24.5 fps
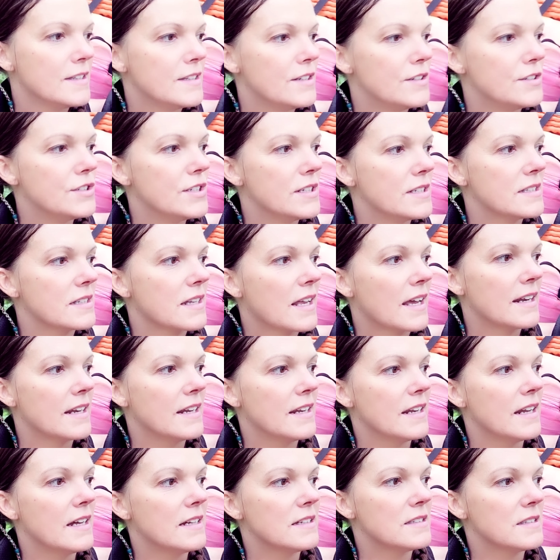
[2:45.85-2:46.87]
they're just kind
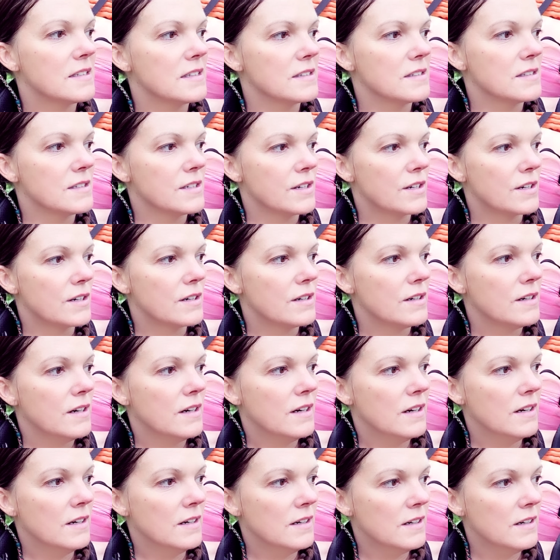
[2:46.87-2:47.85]
of nuts this year.